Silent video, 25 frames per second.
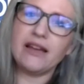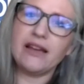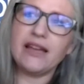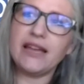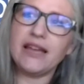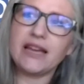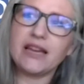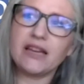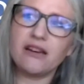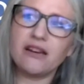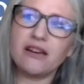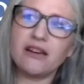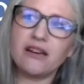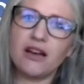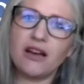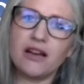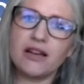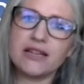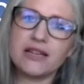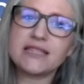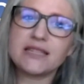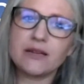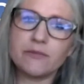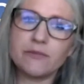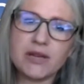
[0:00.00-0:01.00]
It can
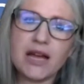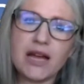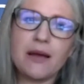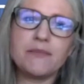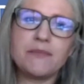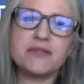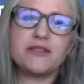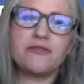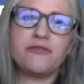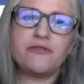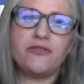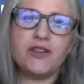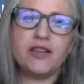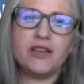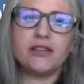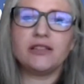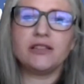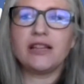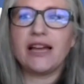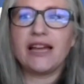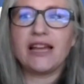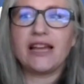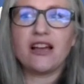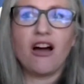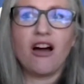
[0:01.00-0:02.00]
sometimes feel
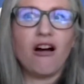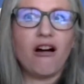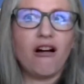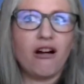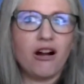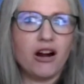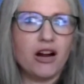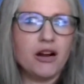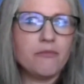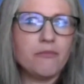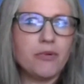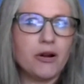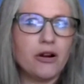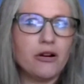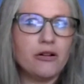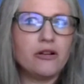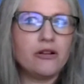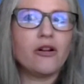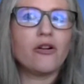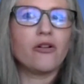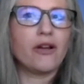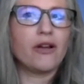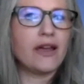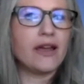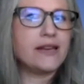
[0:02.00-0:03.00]
like heartburn
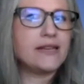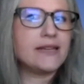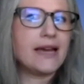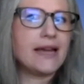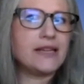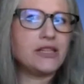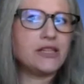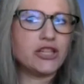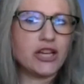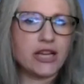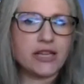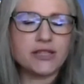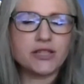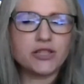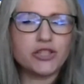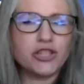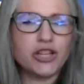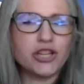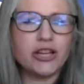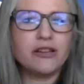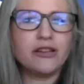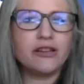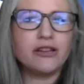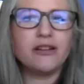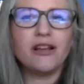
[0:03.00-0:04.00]
or
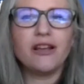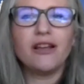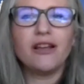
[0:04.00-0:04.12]
indigestion.